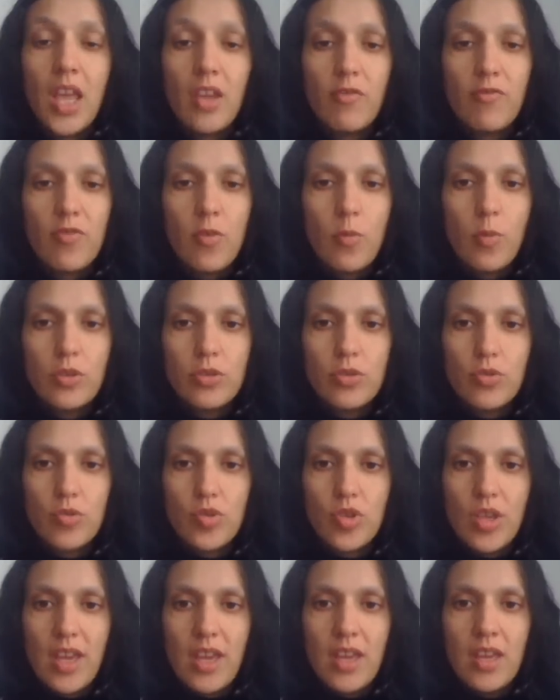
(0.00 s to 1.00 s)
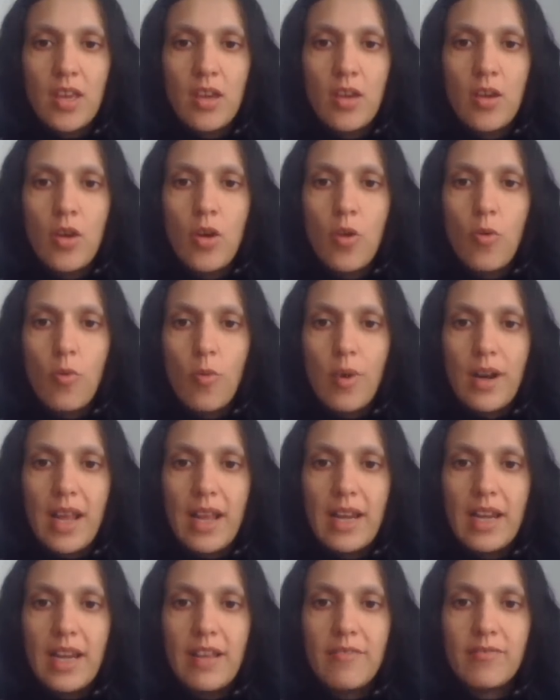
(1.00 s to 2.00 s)
If you want to say, when
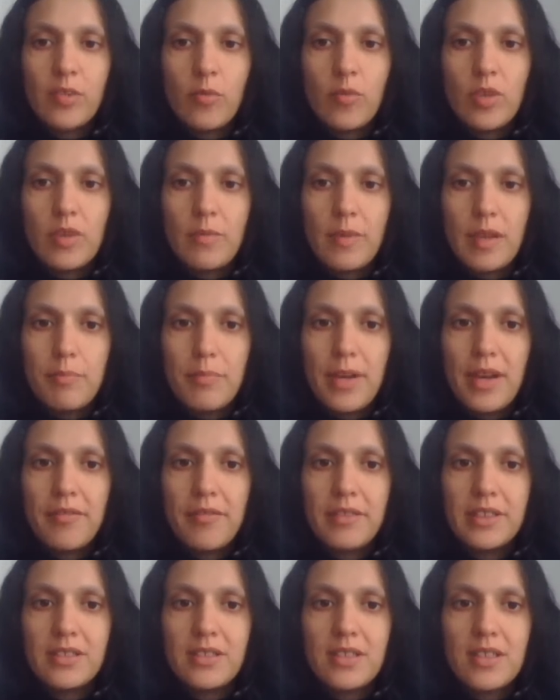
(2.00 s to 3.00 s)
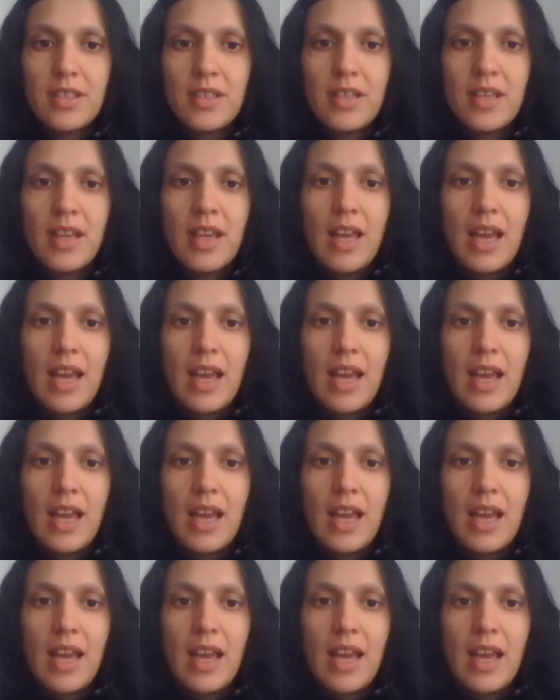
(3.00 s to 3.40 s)
I lived with my parents,